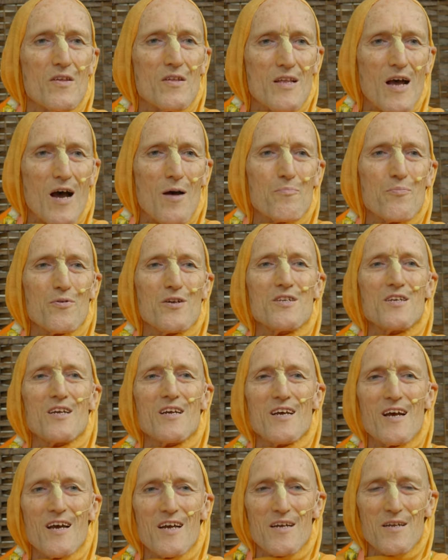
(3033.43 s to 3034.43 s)
Na
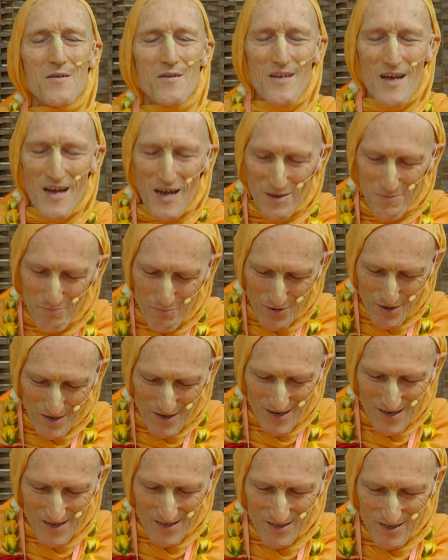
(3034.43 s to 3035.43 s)

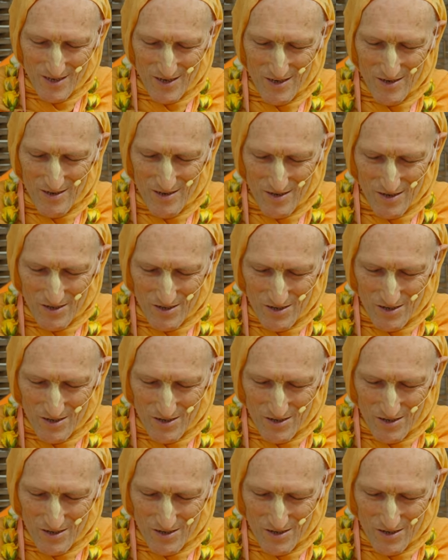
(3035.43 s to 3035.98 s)
pratiyeta.